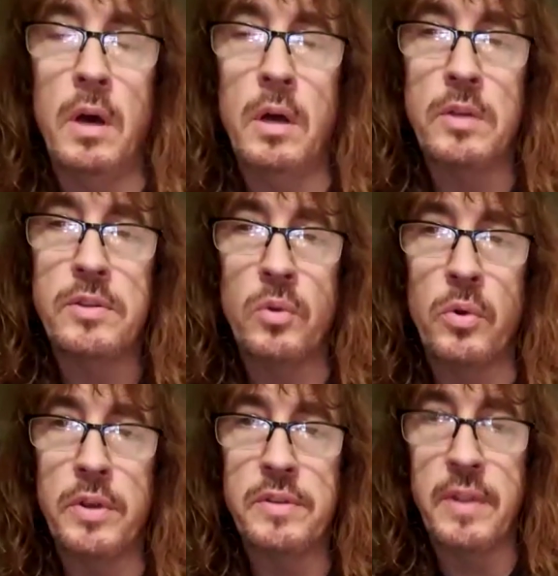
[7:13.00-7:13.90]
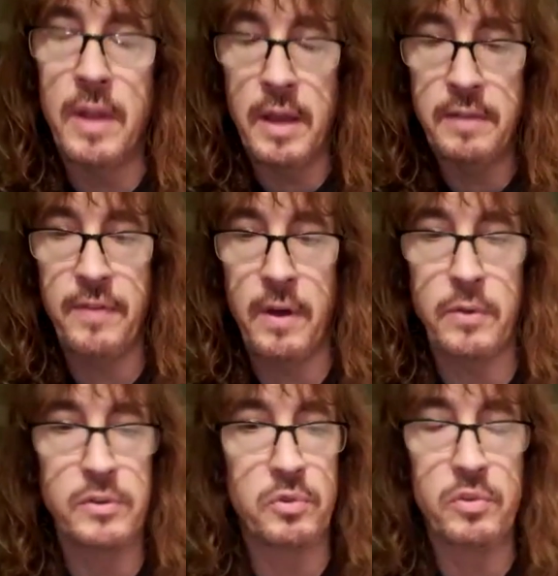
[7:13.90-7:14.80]
stories that I found,
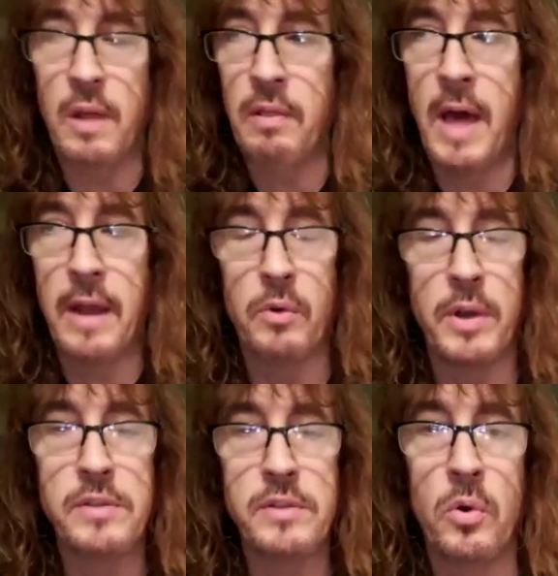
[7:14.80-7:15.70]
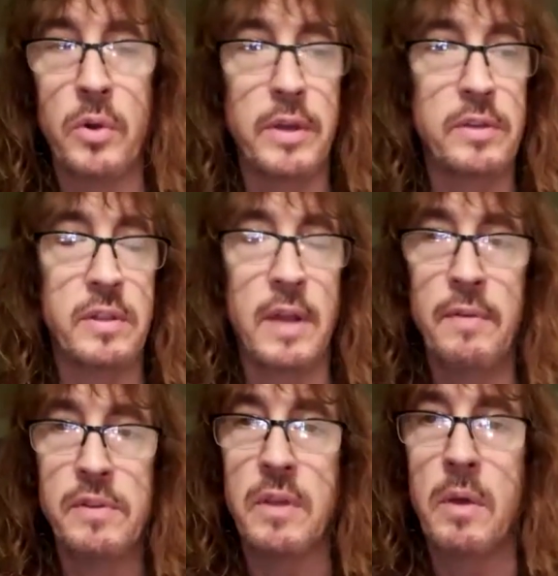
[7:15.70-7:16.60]
there's a lot of great stories, and
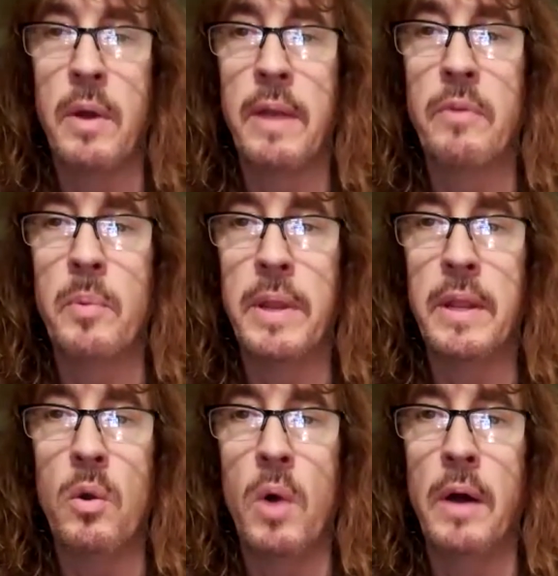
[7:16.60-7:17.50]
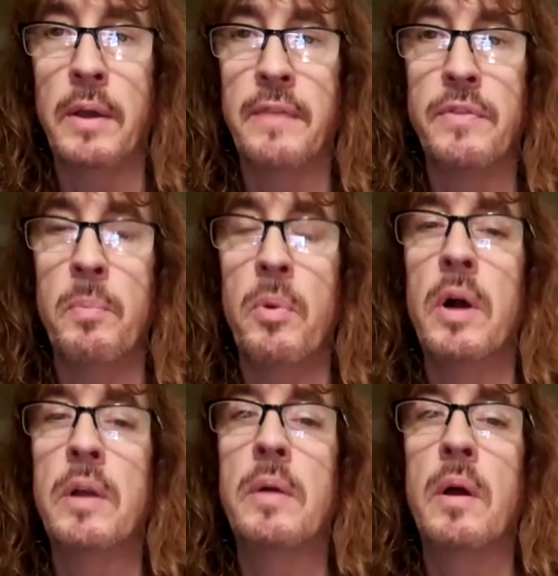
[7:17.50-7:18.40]
obviously I want everybody to go out and get the
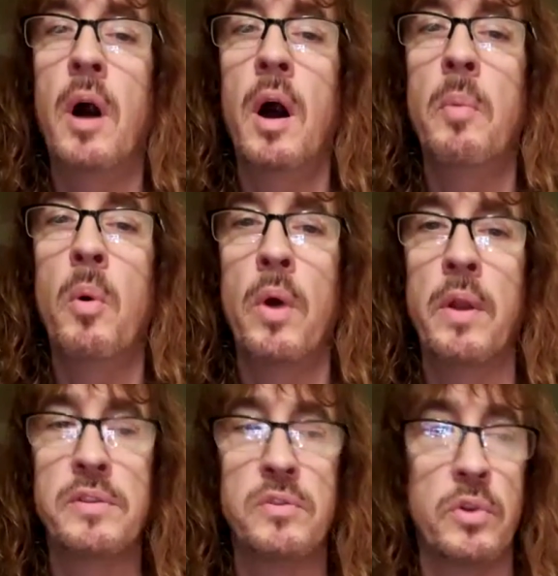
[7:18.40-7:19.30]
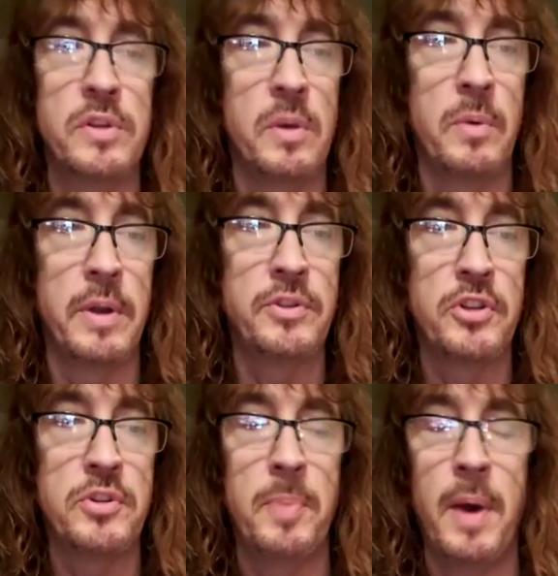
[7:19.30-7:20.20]
book. But one of the stories I want to
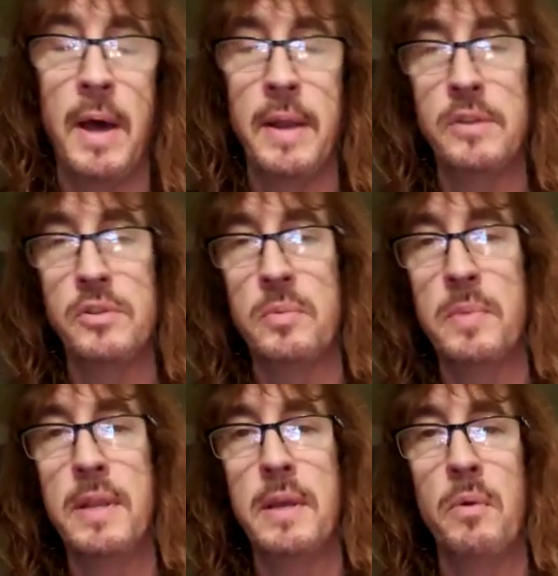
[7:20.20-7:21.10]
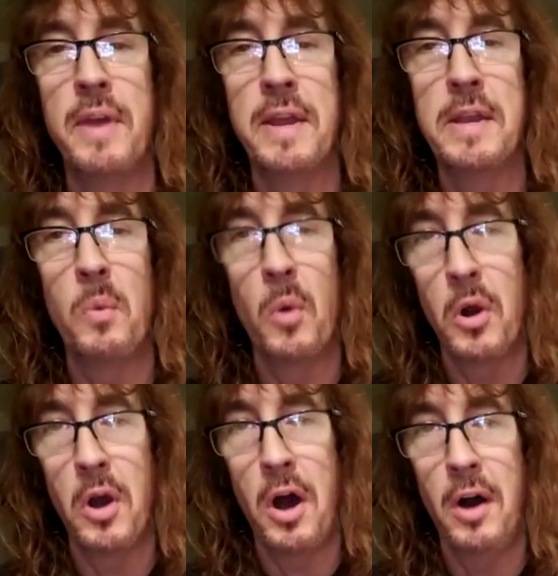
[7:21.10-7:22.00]
touch upon is your meeting with Andy
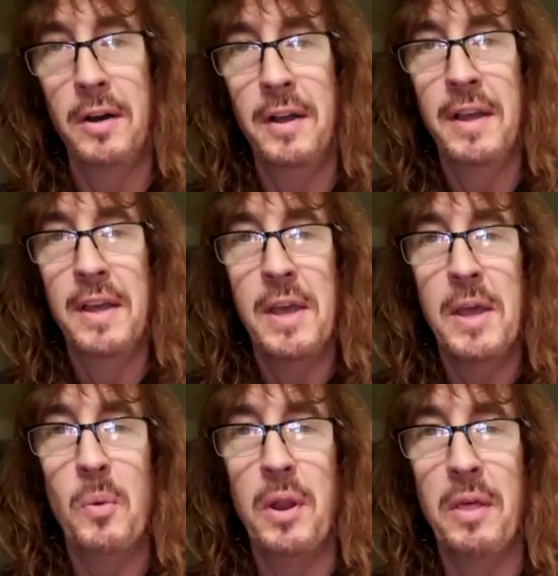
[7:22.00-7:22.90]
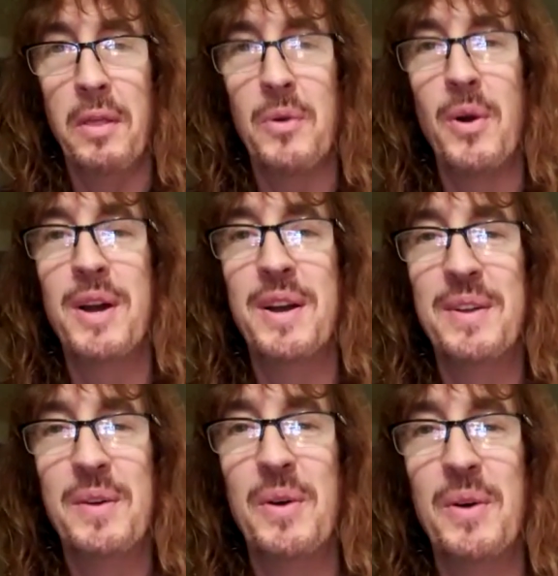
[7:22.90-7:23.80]
Warhol. And one
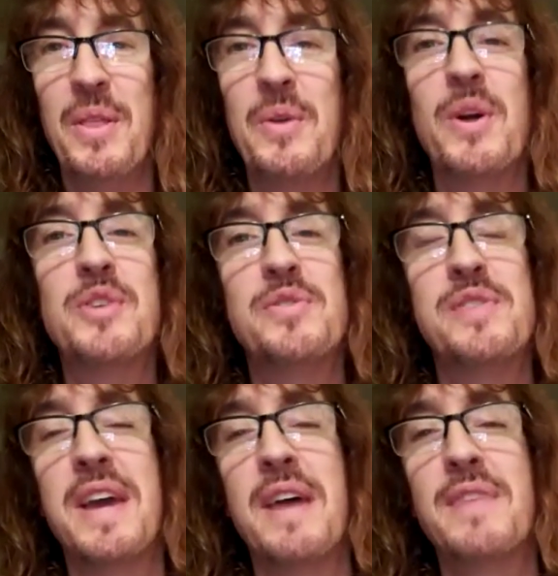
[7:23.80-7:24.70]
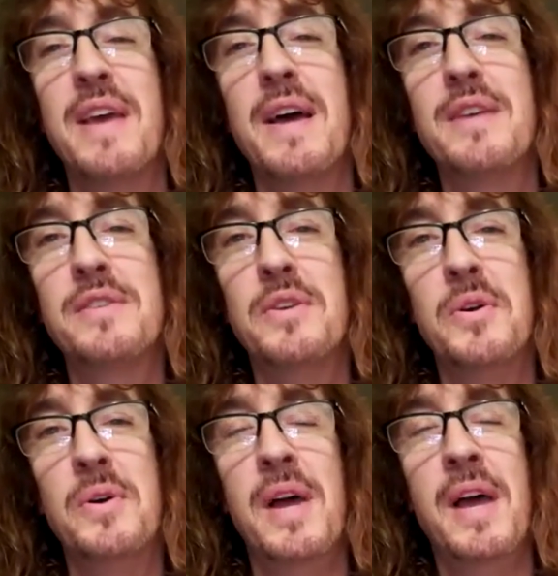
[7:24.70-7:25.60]
of the questions I have to ask
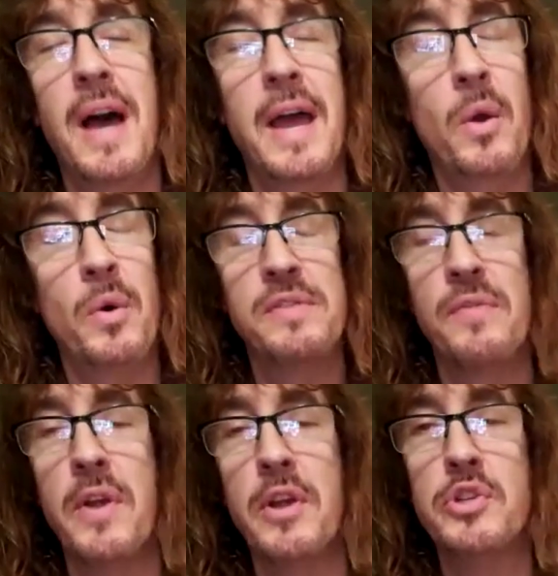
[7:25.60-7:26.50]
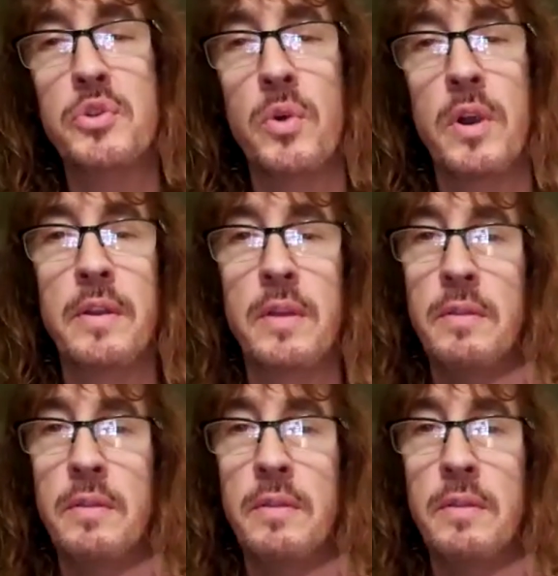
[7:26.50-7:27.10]
you, I know it was a very short,